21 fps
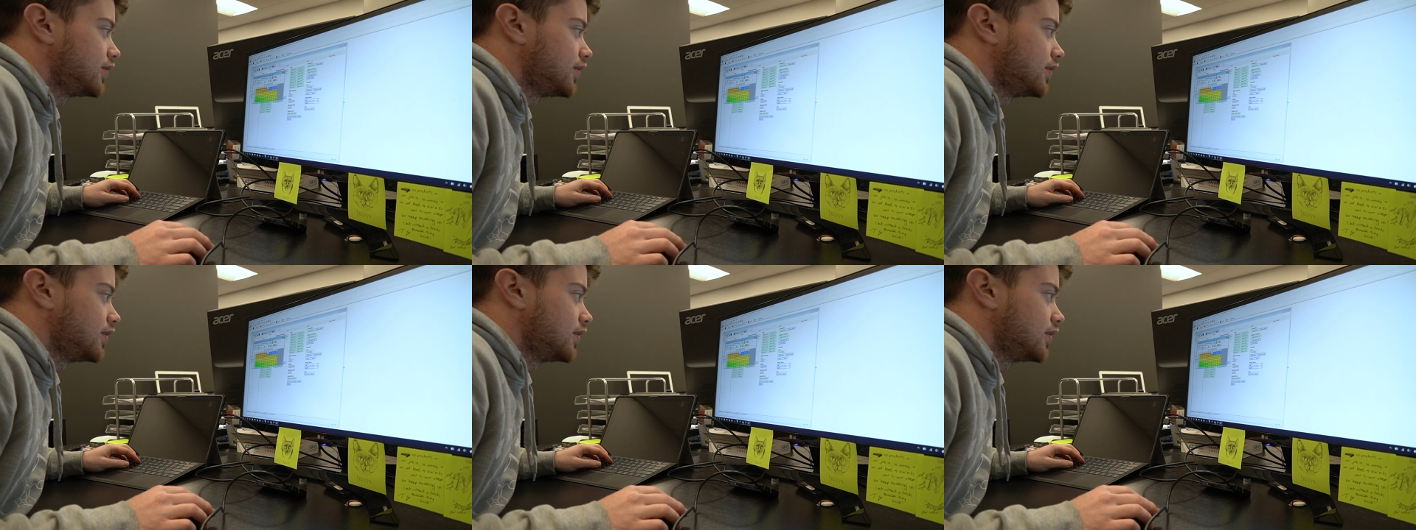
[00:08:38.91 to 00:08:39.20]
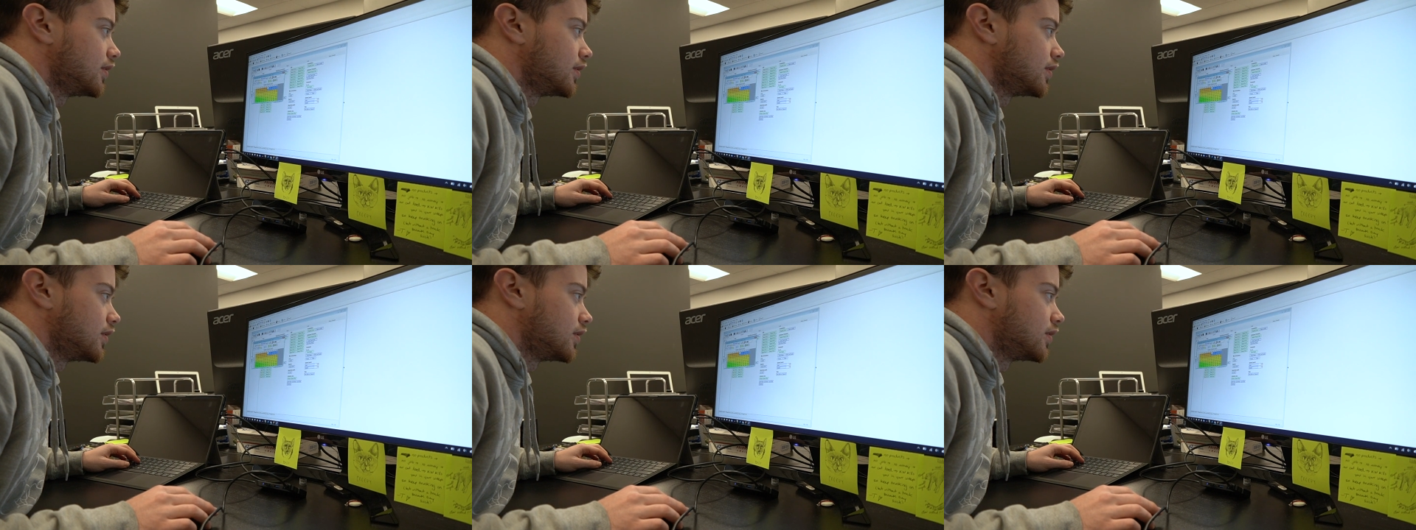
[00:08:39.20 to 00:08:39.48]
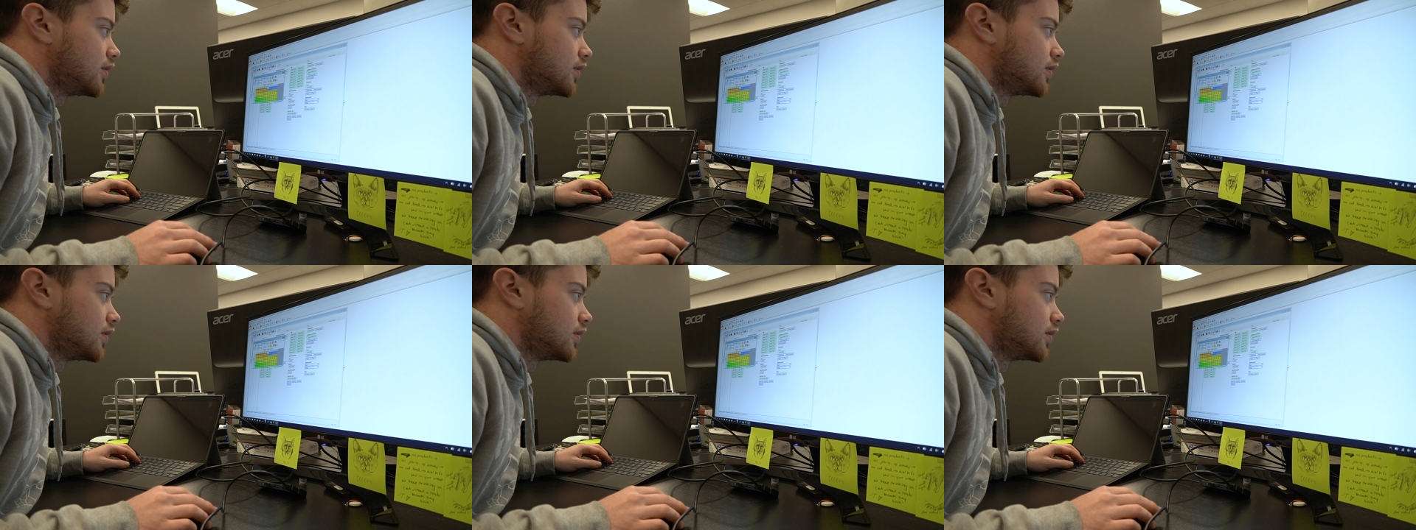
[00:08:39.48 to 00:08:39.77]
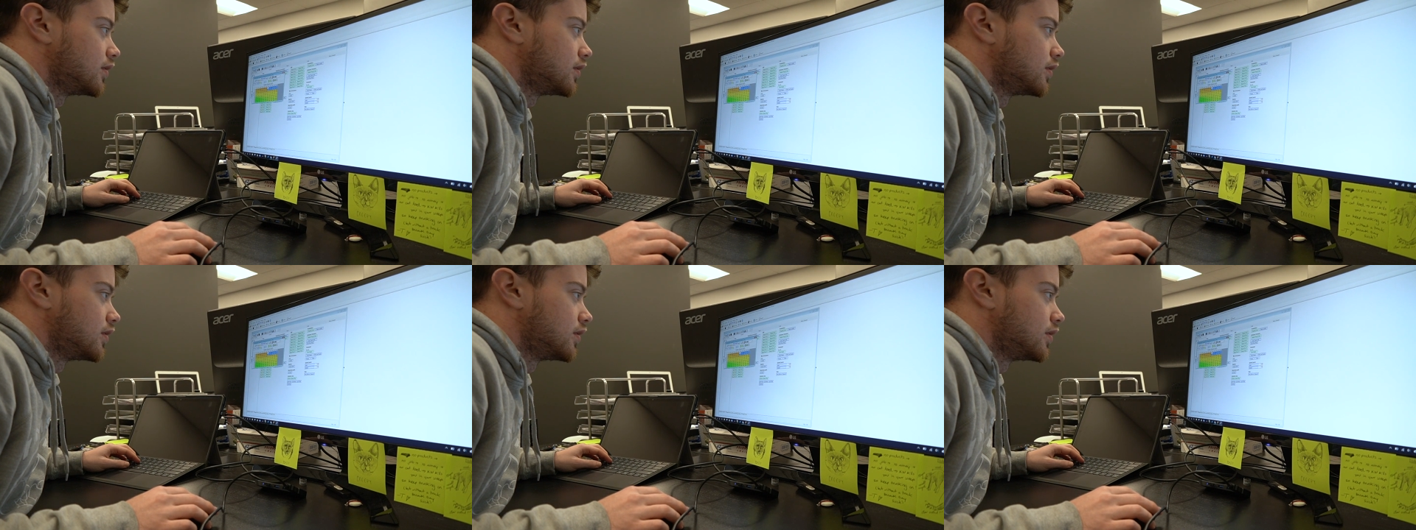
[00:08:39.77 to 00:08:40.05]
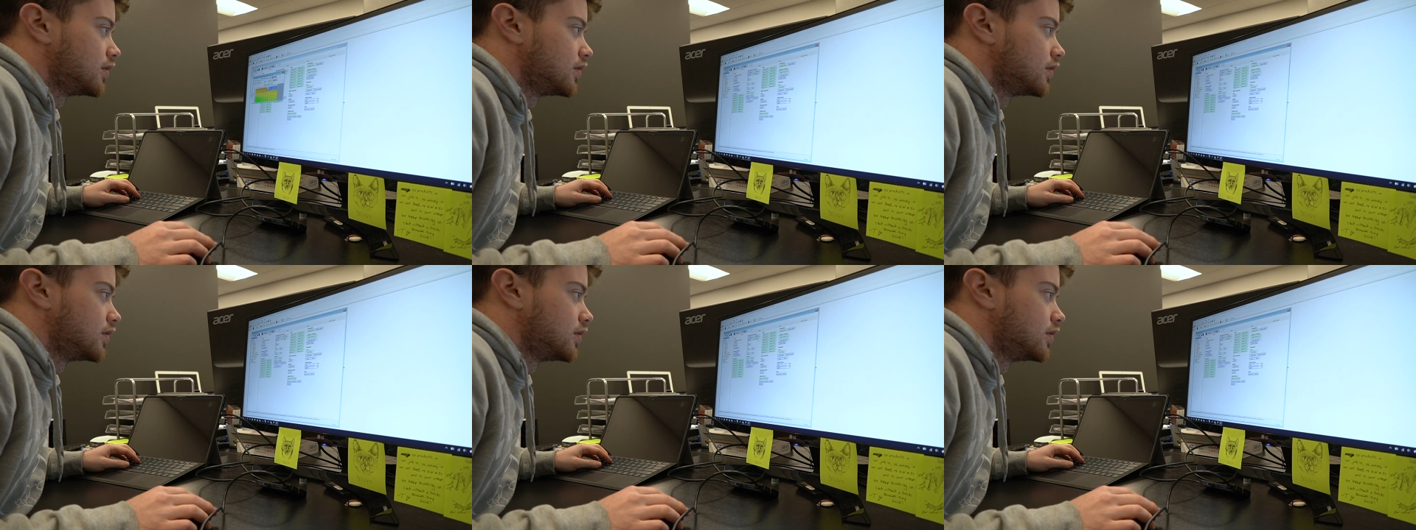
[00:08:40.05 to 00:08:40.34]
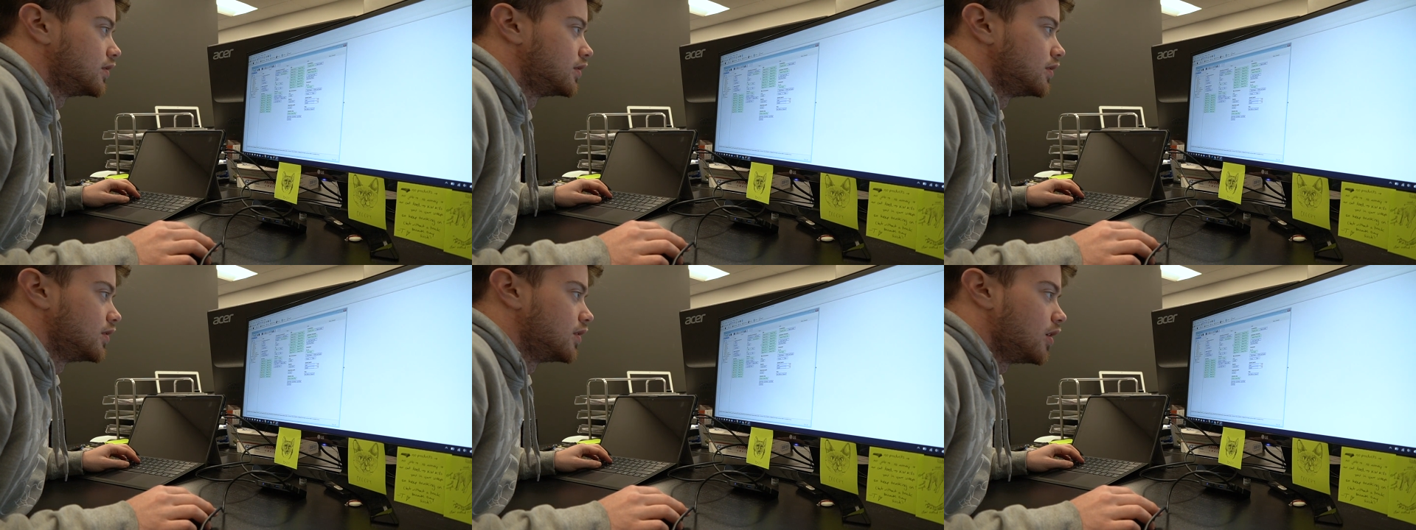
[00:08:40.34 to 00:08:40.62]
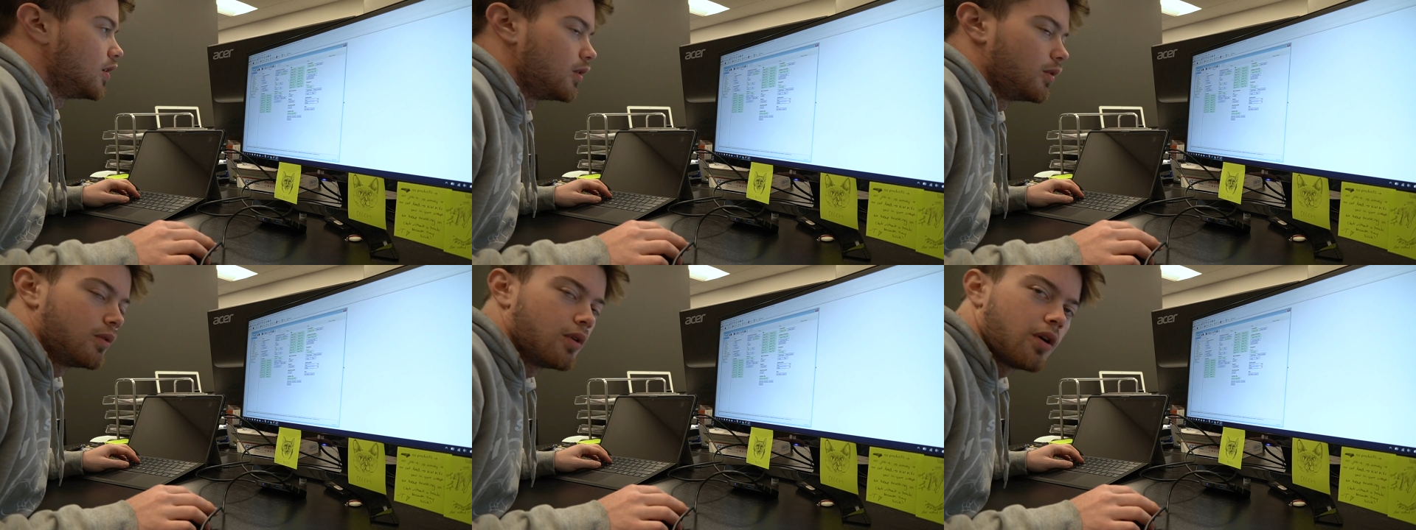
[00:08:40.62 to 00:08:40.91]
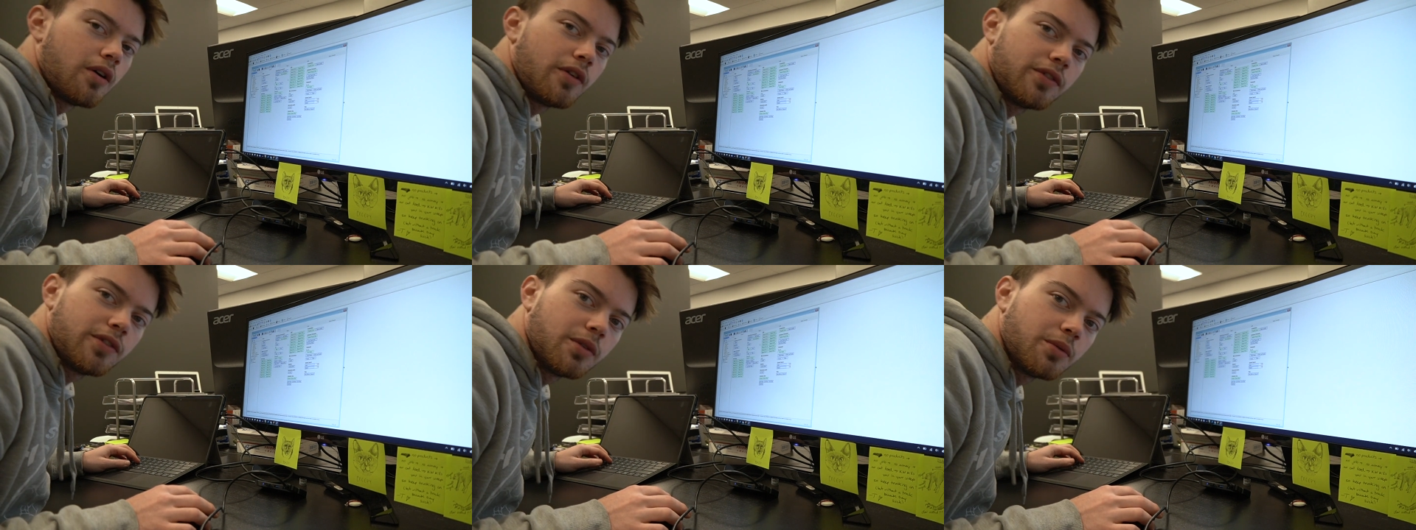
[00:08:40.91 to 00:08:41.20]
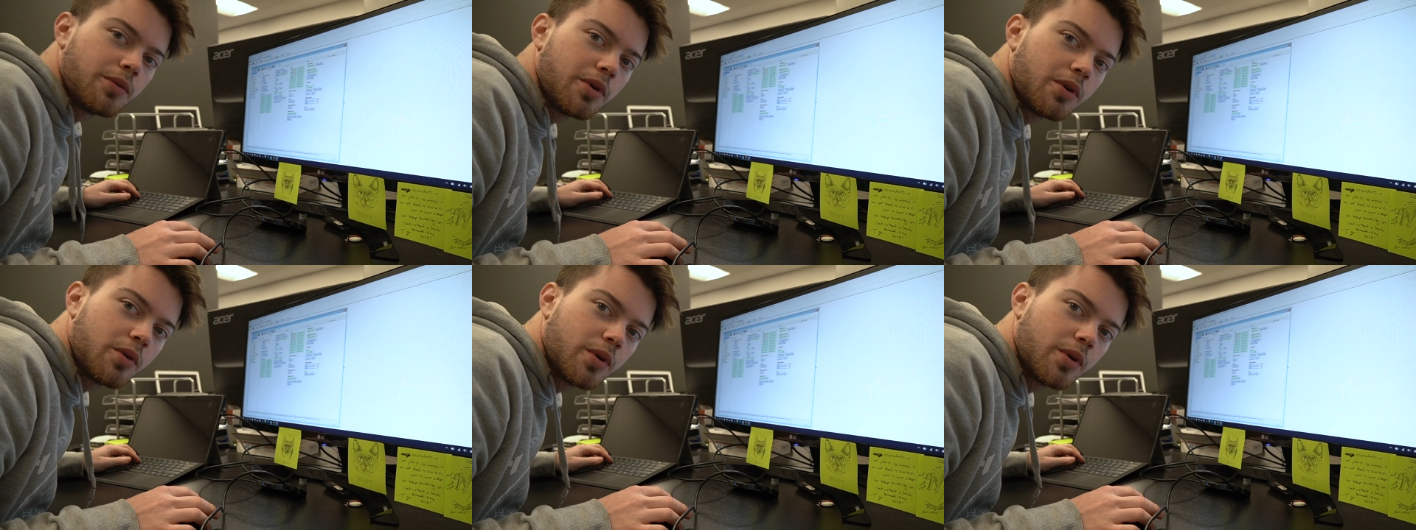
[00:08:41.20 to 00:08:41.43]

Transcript: it. Oh, also real